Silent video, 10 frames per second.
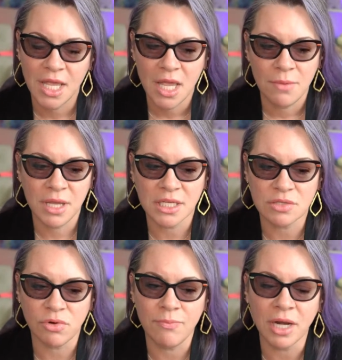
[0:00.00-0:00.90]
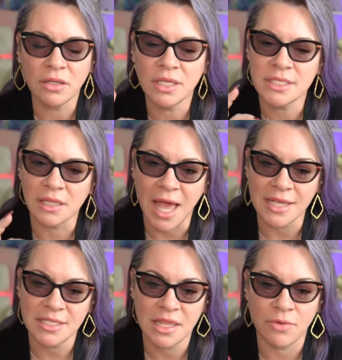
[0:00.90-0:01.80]
because the rebuttal is the last
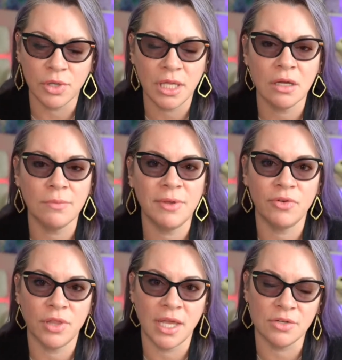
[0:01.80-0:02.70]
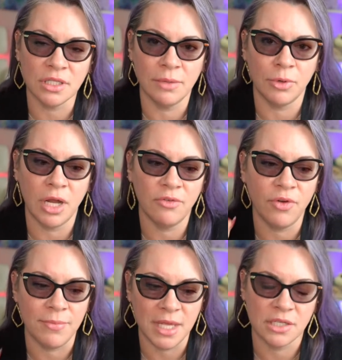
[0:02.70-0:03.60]
thing they will hear before they go deliberate
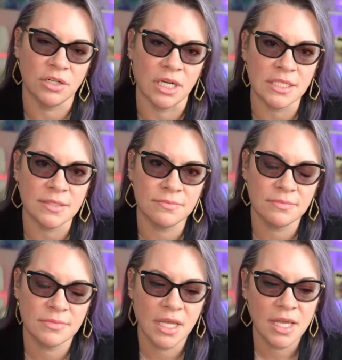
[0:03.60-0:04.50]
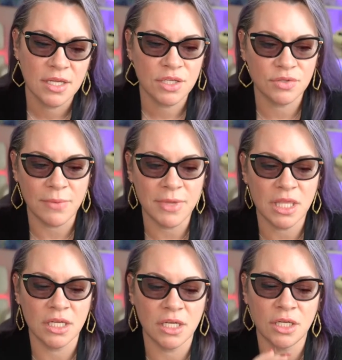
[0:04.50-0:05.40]
from the attorneys. So some of
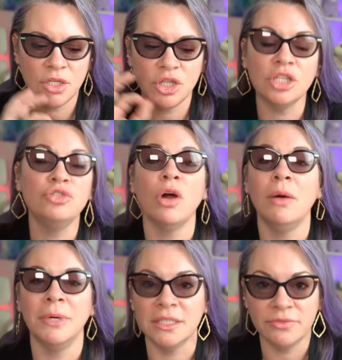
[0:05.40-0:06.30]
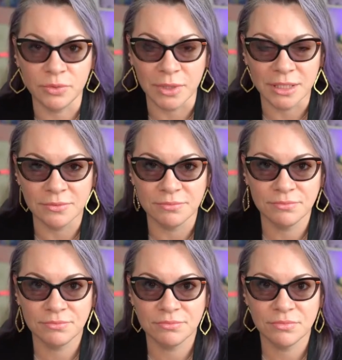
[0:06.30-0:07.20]
the the drama, if you will,
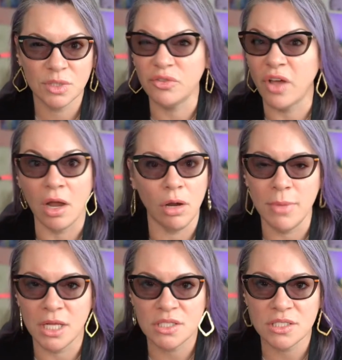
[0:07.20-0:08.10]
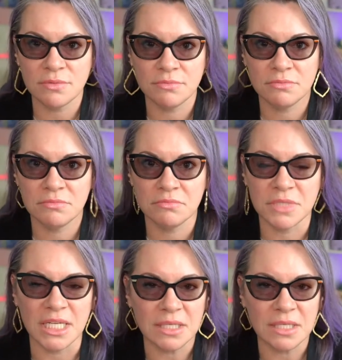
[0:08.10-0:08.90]
the fiery bits, the